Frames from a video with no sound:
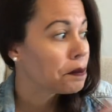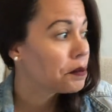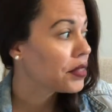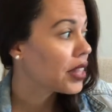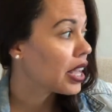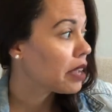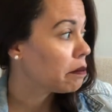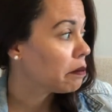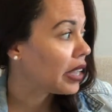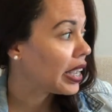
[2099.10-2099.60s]

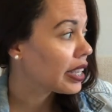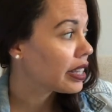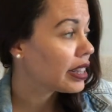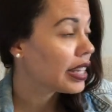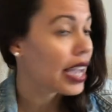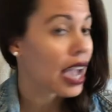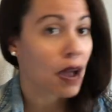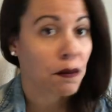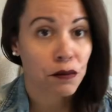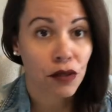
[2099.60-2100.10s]
they make
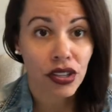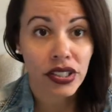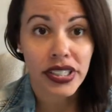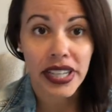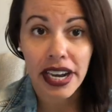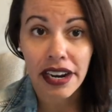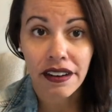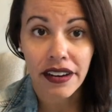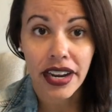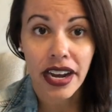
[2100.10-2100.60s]
the emerald
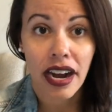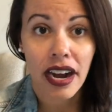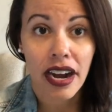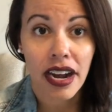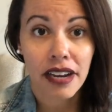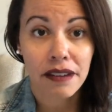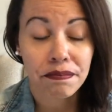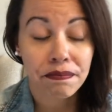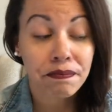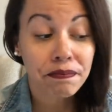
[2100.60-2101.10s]

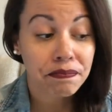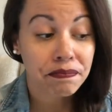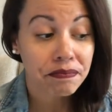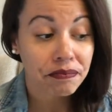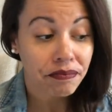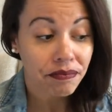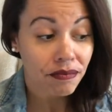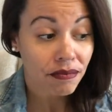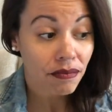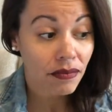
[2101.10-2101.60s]
carry-on
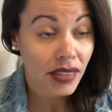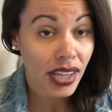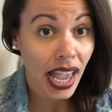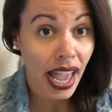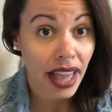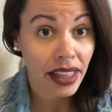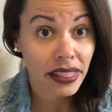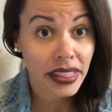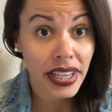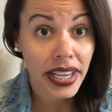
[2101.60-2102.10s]

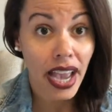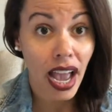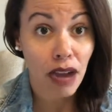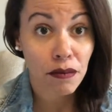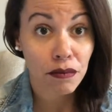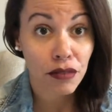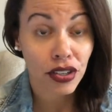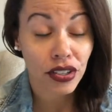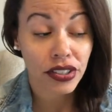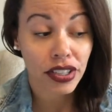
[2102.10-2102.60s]
and the
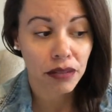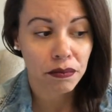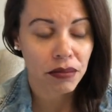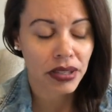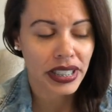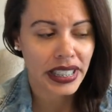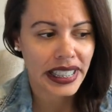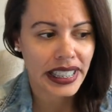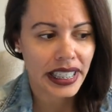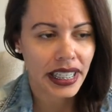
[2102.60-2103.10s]
emerald
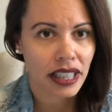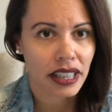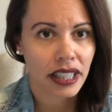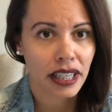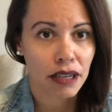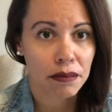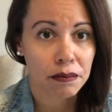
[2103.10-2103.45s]
complete in the